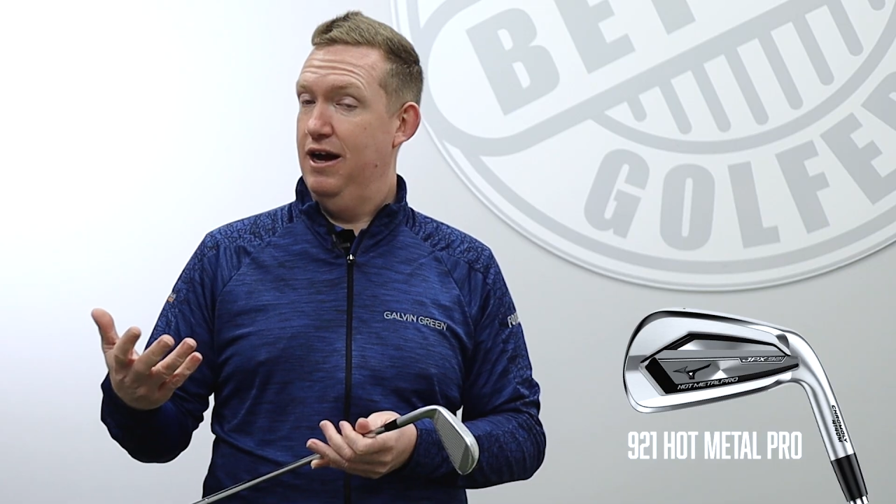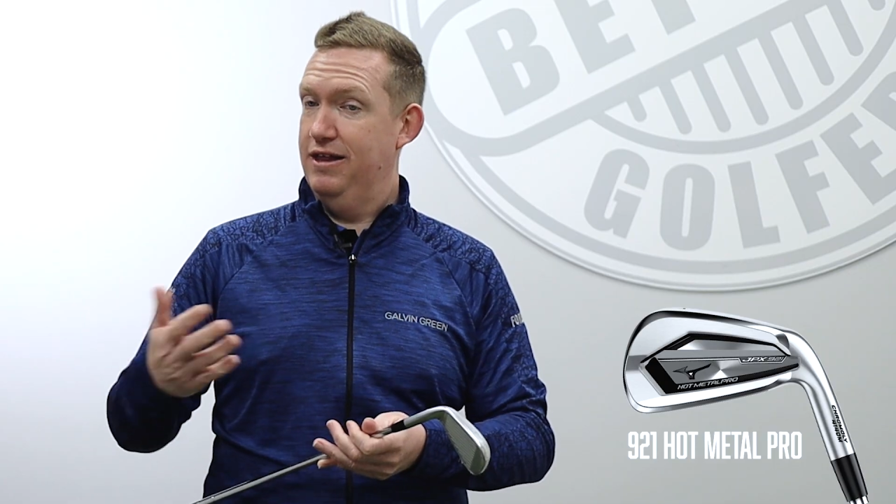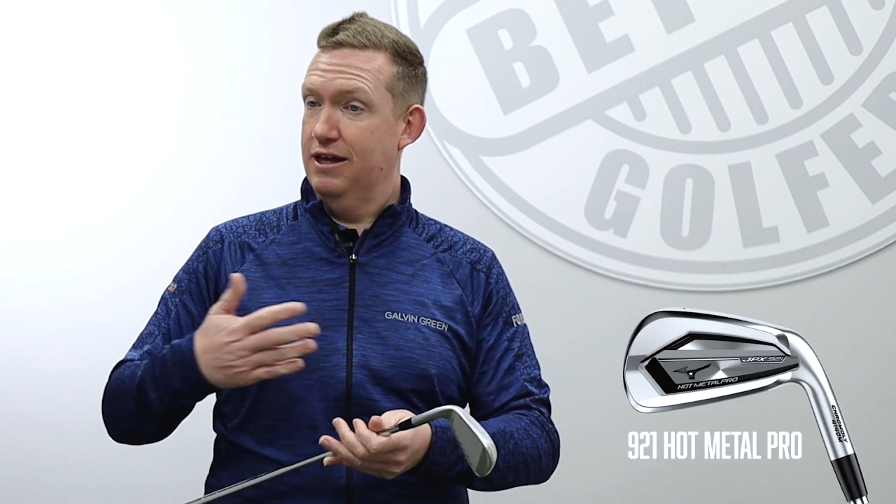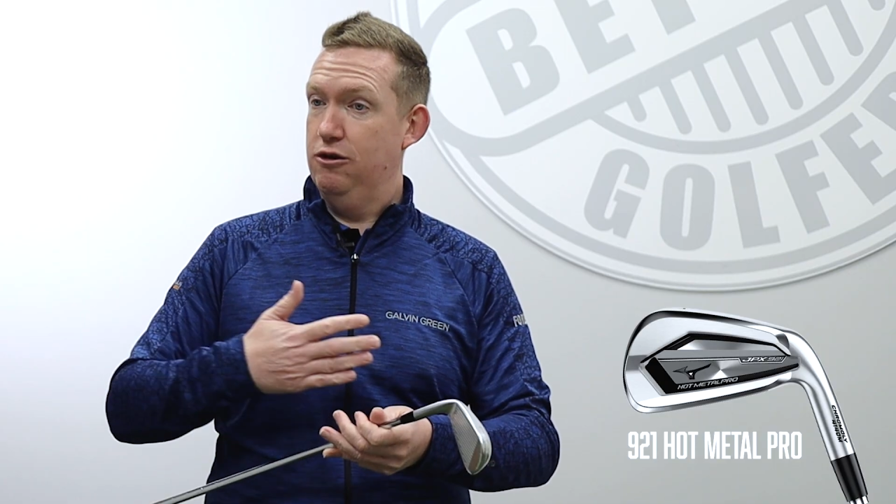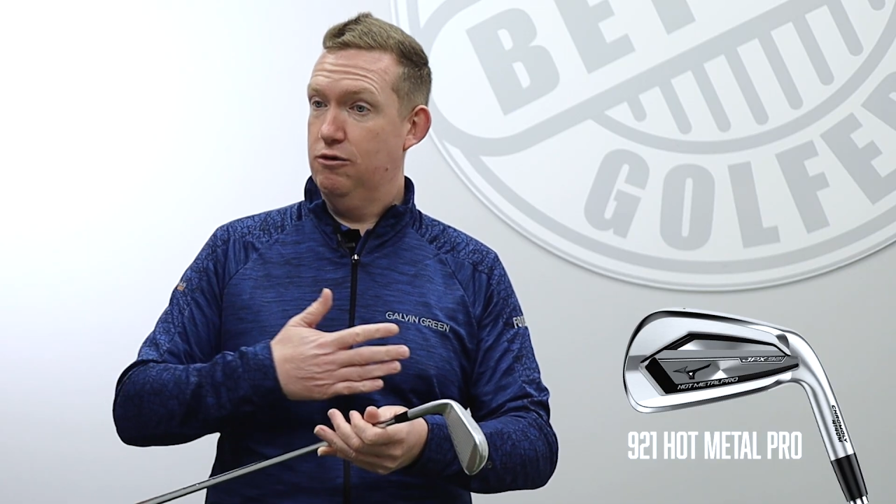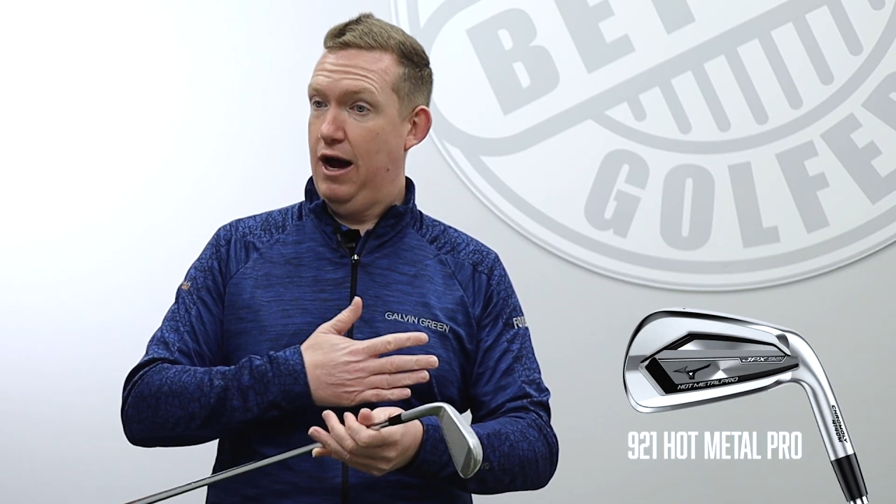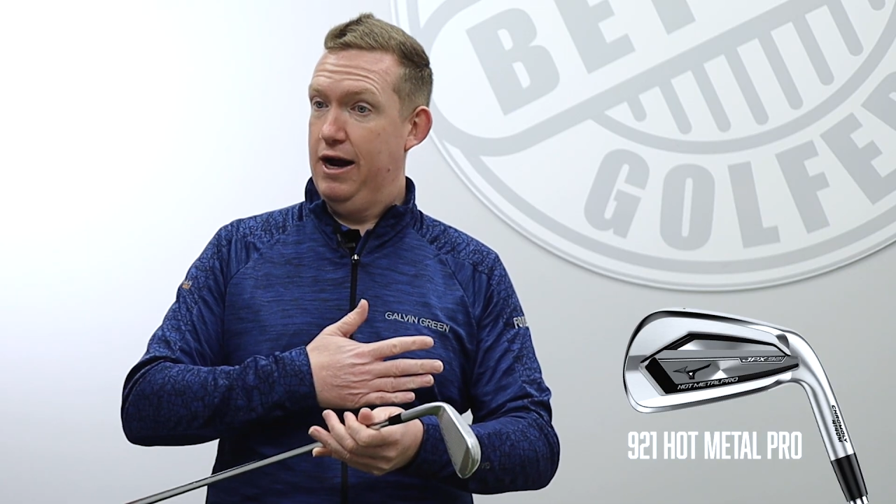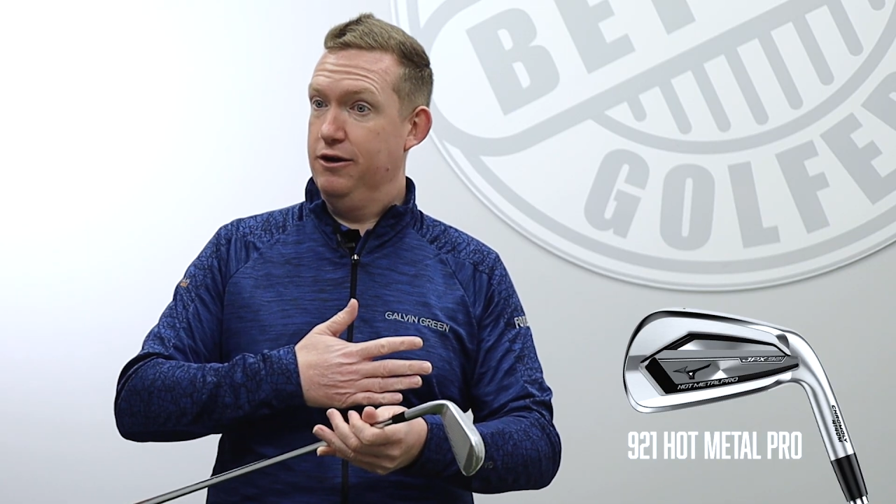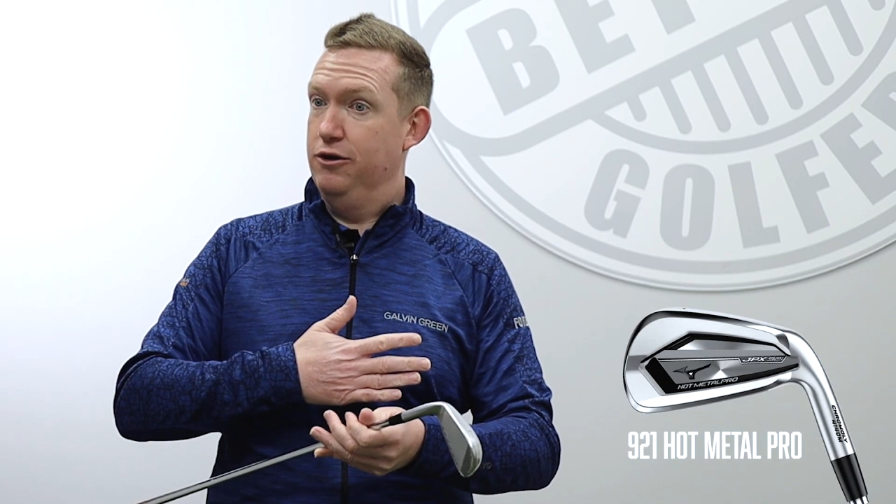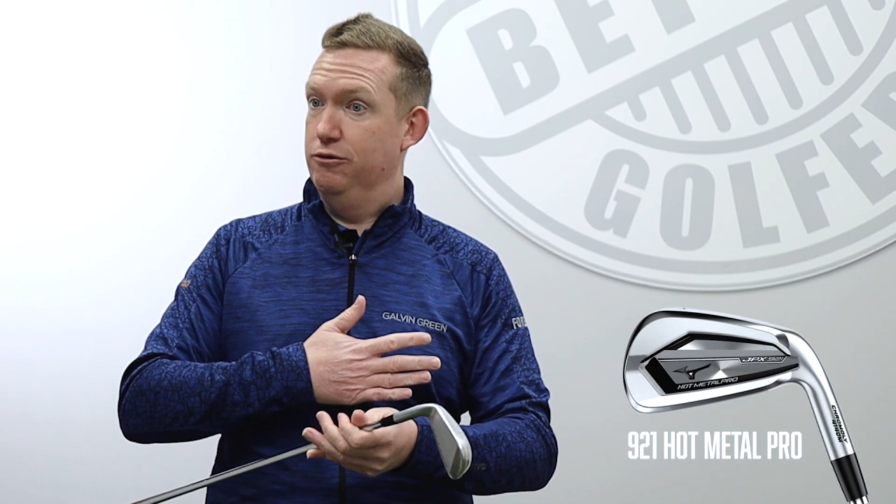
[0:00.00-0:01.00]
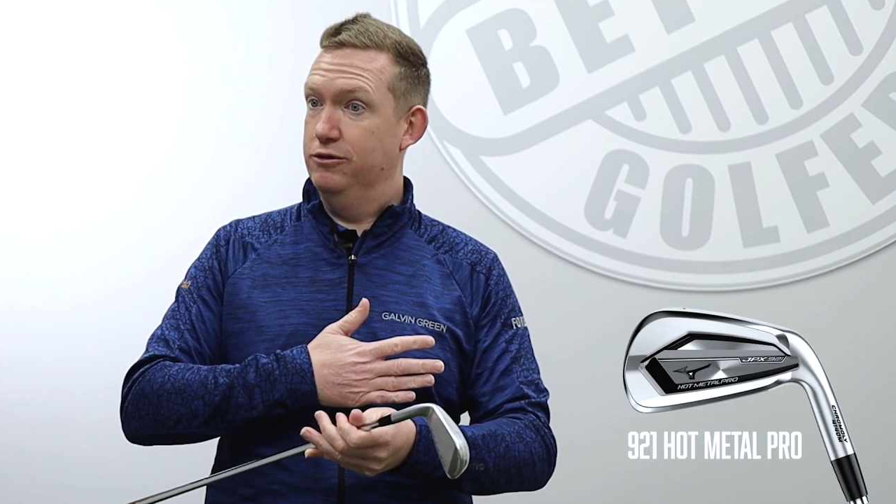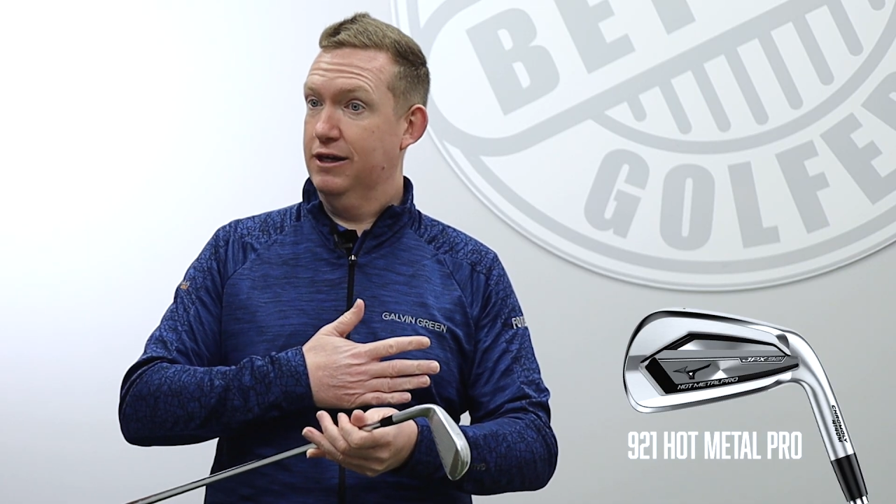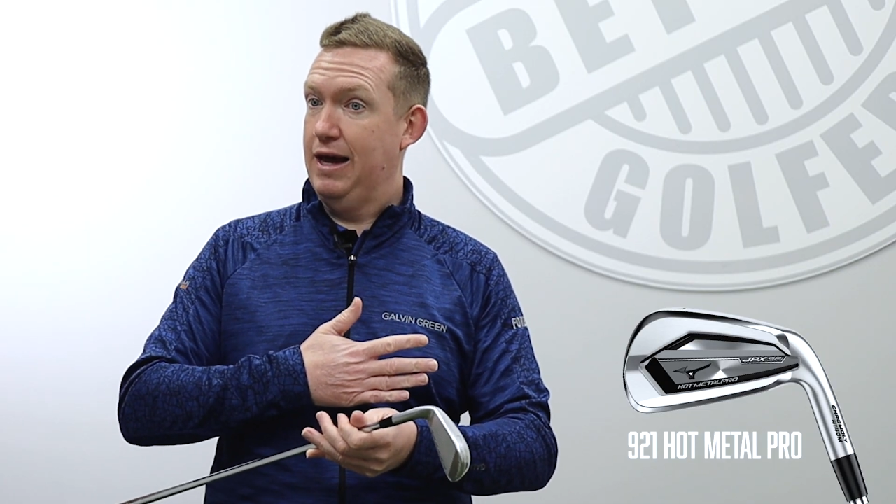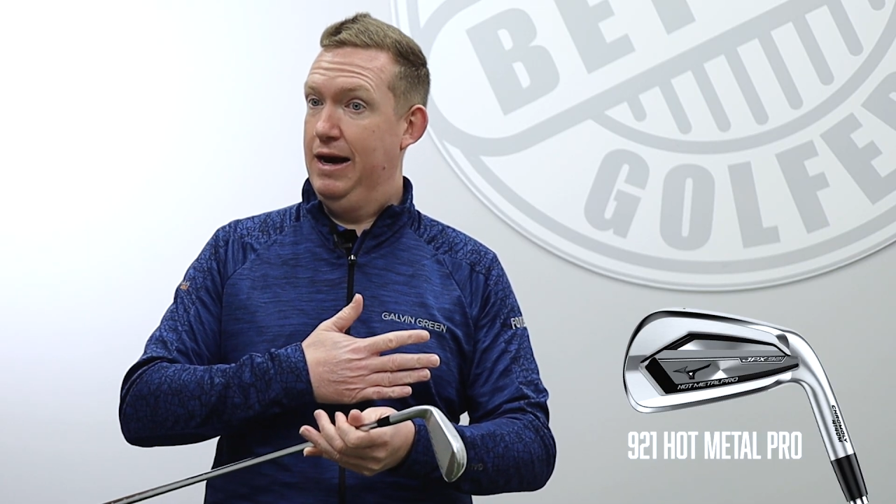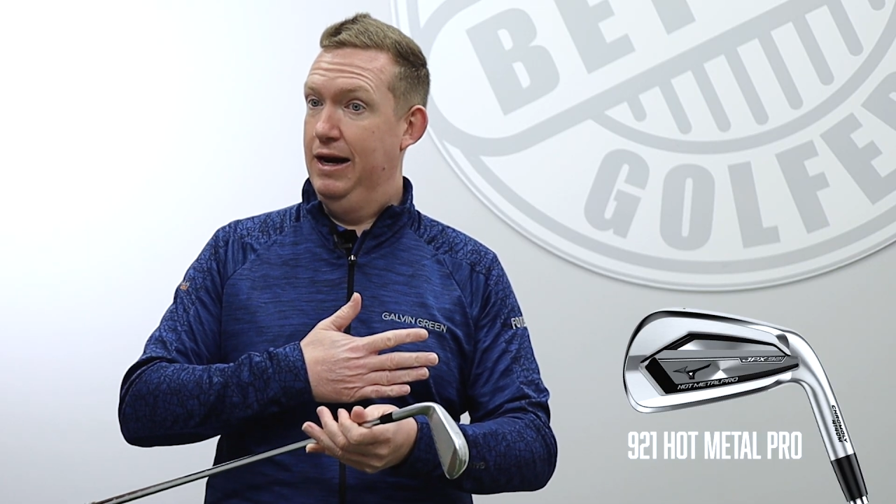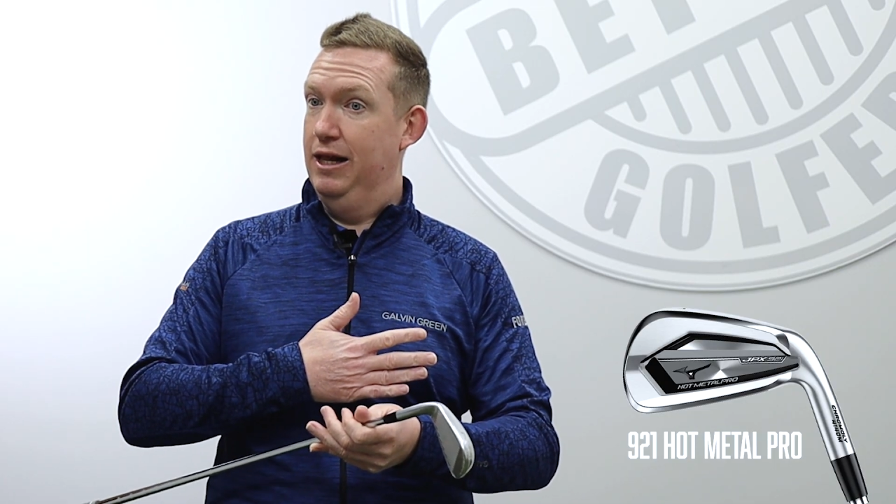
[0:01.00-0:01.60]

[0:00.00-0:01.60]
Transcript: I think you can use, again,